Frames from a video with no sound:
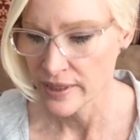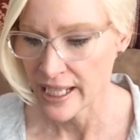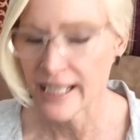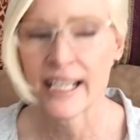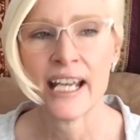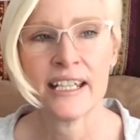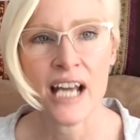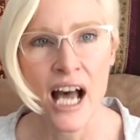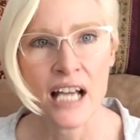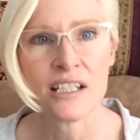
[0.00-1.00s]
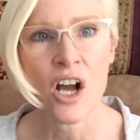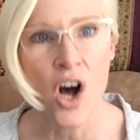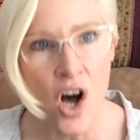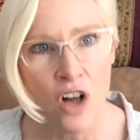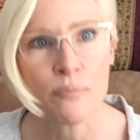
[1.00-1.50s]
It cannot
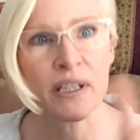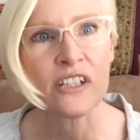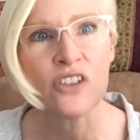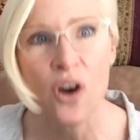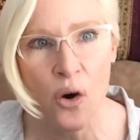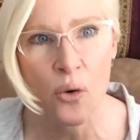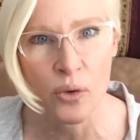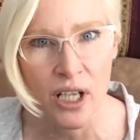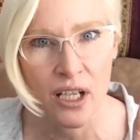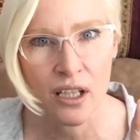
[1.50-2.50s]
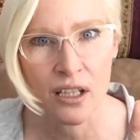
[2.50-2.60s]
all be known.